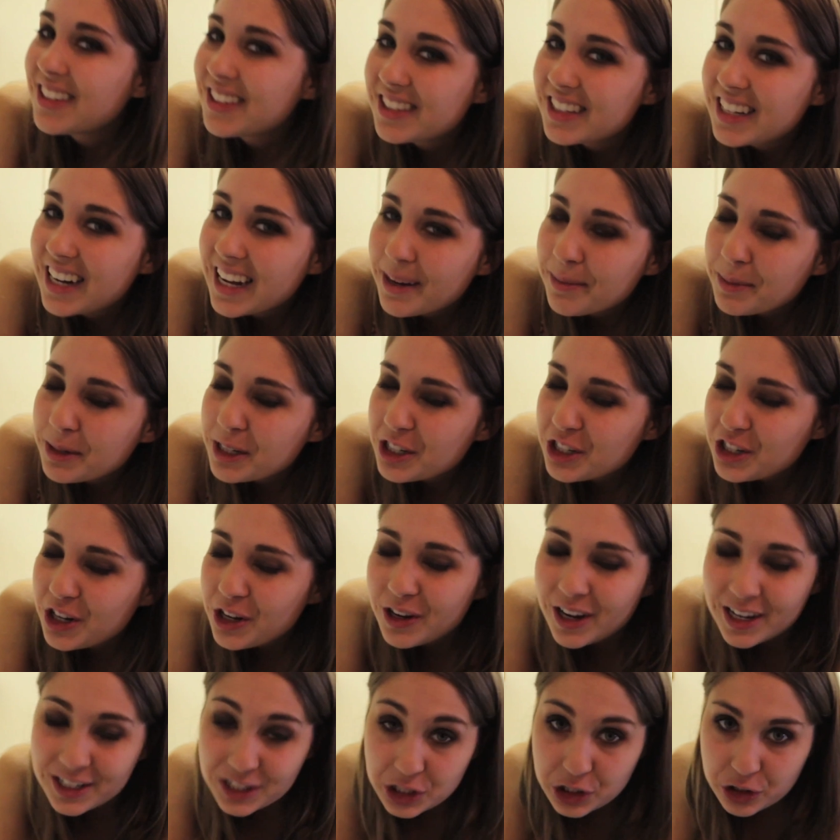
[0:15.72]
So today I'm going to show
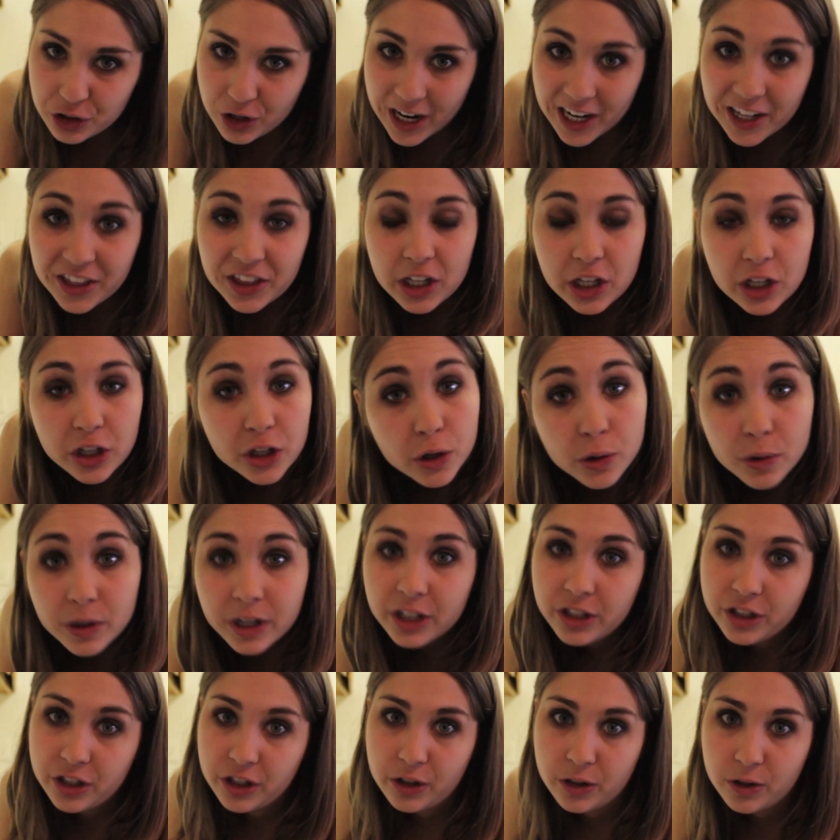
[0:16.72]
you guys a trick that you
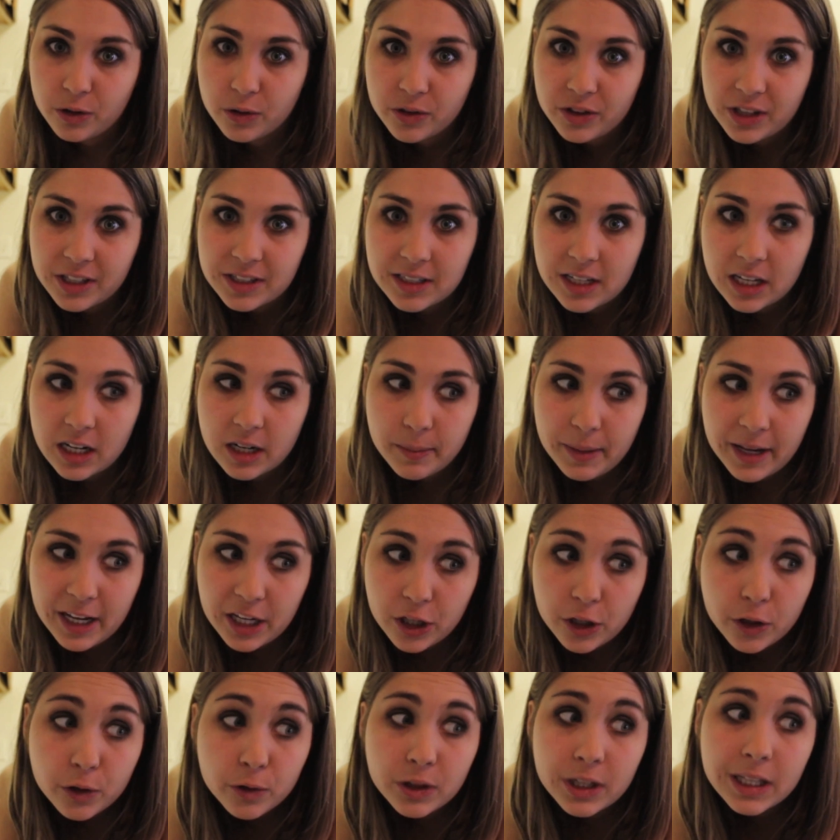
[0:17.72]
can do that's going to
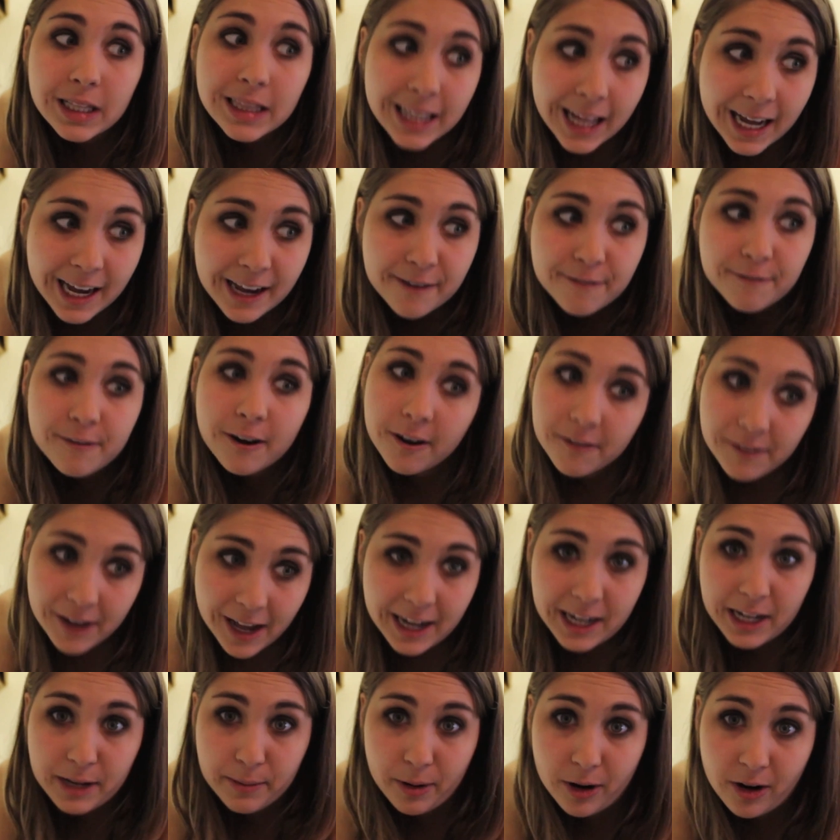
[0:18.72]
make you the life of
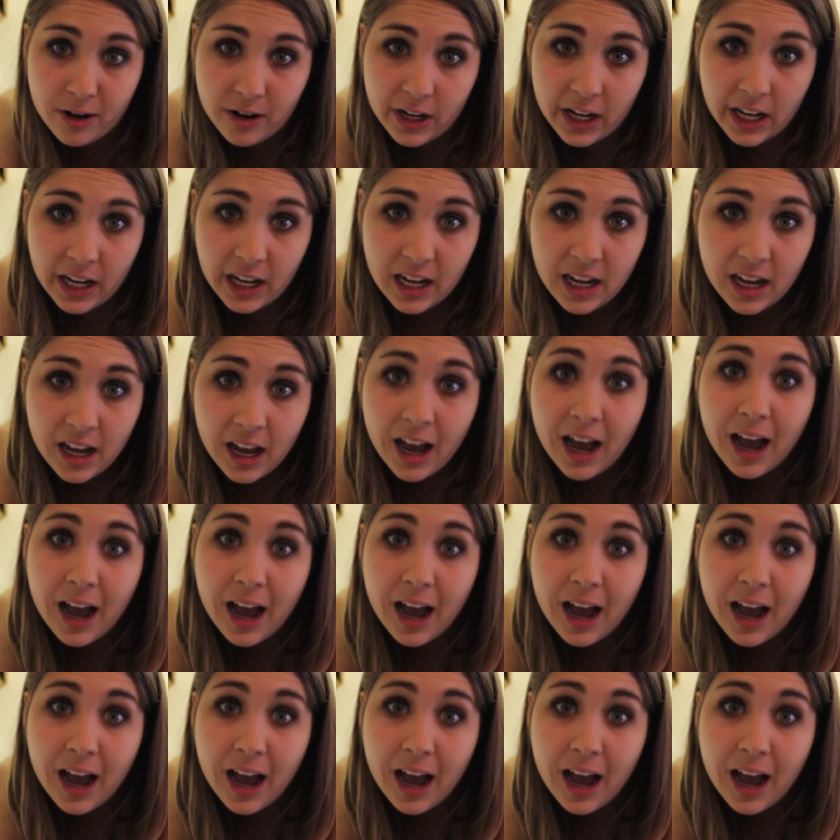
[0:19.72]
any party.